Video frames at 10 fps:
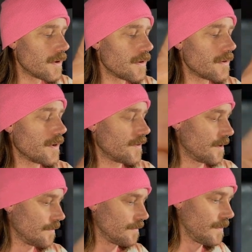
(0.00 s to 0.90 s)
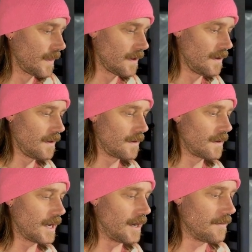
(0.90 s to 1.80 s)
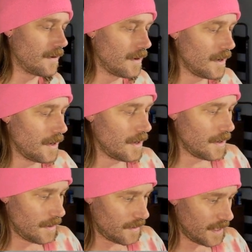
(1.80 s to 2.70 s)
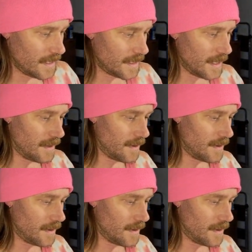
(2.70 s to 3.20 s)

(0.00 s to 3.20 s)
Interesting. Okay, so that's there.